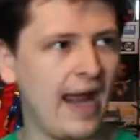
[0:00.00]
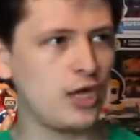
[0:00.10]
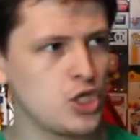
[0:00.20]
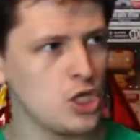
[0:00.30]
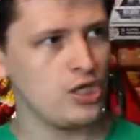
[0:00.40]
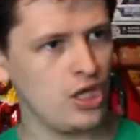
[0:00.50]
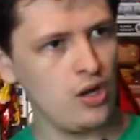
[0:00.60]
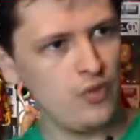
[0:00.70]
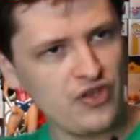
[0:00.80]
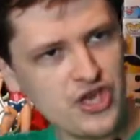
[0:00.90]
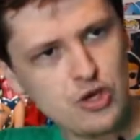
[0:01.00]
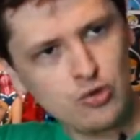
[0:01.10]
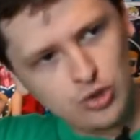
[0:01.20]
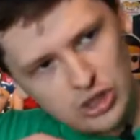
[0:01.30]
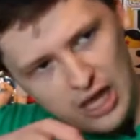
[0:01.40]
action, you know, the
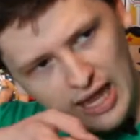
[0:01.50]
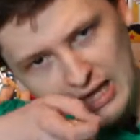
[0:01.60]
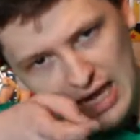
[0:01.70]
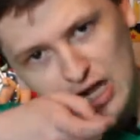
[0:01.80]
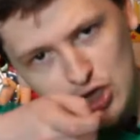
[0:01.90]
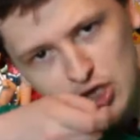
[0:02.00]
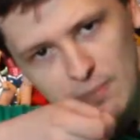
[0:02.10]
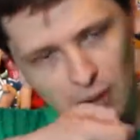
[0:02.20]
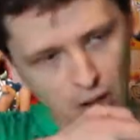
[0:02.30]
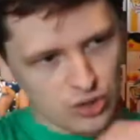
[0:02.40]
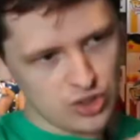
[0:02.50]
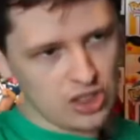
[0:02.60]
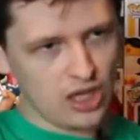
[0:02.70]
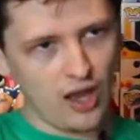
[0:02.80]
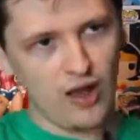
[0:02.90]
huge like energy blaster
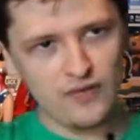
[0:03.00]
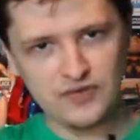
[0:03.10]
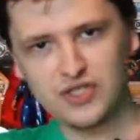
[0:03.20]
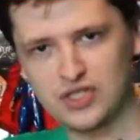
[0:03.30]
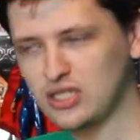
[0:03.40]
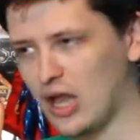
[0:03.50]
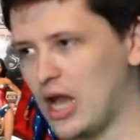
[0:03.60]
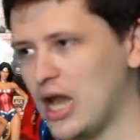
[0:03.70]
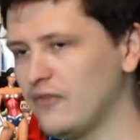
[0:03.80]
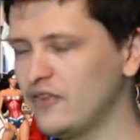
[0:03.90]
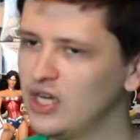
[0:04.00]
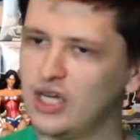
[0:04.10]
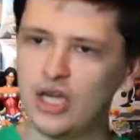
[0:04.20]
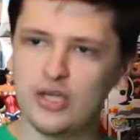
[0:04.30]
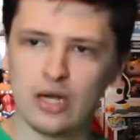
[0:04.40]
guns and stuff.
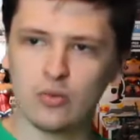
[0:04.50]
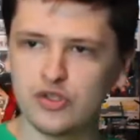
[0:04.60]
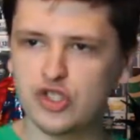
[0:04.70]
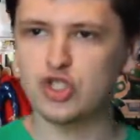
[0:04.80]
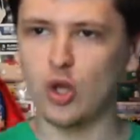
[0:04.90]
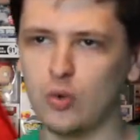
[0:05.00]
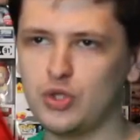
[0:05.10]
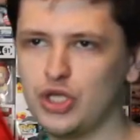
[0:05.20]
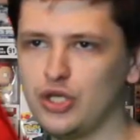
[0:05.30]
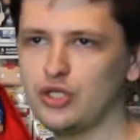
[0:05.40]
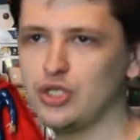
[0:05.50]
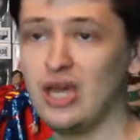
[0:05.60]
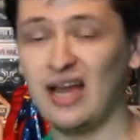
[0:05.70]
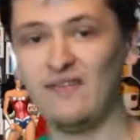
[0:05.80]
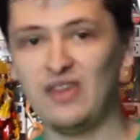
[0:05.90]
You had all the soldiers, and
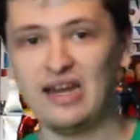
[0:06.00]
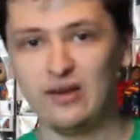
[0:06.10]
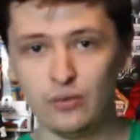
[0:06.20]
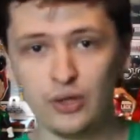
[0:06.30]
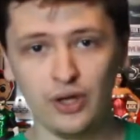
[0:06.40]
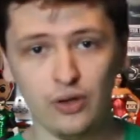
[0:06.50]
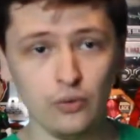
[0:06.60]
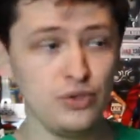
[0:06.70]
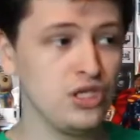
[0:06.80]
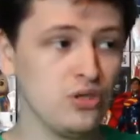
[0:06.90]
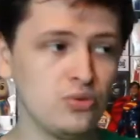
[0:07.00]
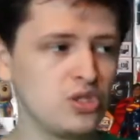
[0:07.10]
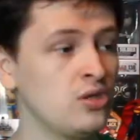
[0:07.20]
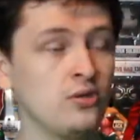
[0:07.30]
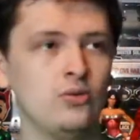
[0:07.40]
you had the little girl
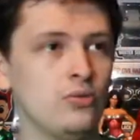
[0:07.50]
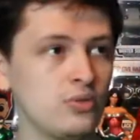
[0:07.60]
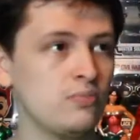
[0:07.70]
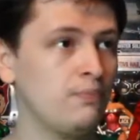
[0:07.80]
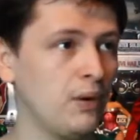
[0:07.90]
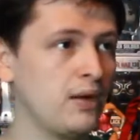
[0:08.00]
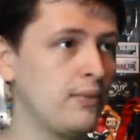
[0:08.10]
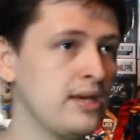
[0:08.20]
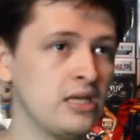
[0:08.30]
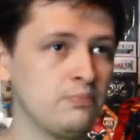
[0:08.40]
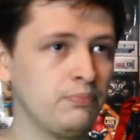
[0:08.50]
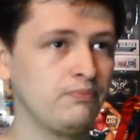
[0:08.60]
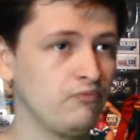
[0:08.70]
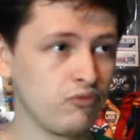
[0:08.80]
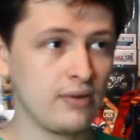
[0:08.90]
Newt, who's, by the way, is
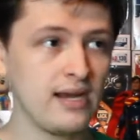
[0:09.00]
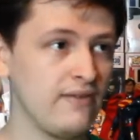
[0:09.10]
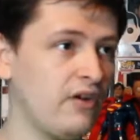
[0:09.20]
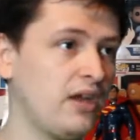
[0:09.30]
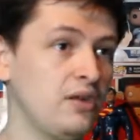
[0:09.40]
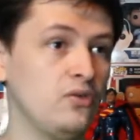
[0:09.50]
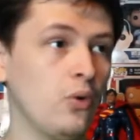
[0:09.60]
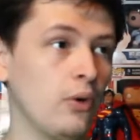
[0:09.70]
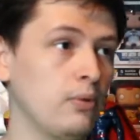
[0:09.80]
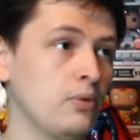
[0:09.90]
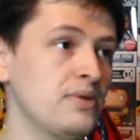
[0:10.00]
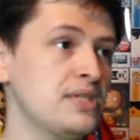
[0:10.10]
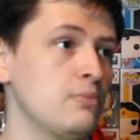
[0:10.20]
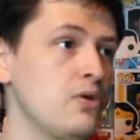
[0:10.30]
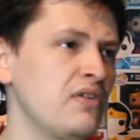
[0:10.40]
really fucking adorable in
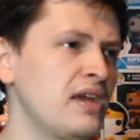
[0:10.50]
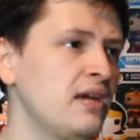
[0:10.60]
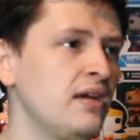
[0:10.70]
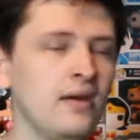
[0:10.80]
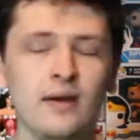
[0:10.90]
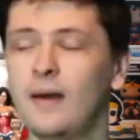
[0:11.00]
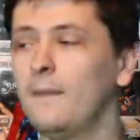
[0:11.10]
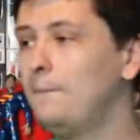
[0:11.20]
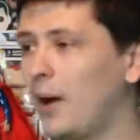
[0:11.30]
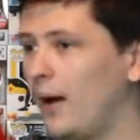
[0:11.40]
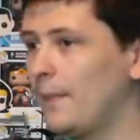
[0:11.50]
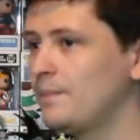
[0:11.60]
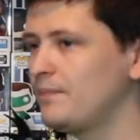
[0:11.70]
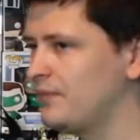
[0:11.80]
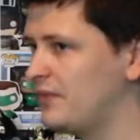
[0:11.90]
this movie. But
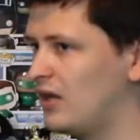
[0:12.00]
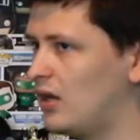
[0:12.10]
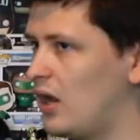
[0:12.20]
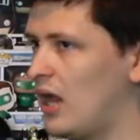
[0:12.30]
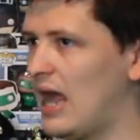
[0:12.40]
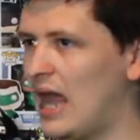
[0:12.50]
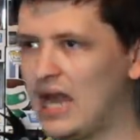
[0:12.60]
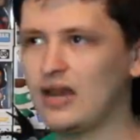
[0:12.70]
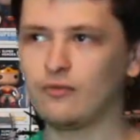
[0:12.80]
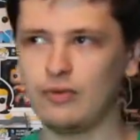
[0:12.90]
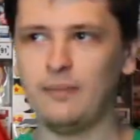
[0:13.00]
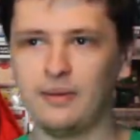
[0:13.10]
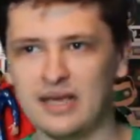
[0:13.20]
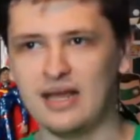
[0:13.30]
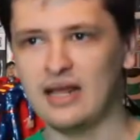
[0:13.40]
Ellen Ripley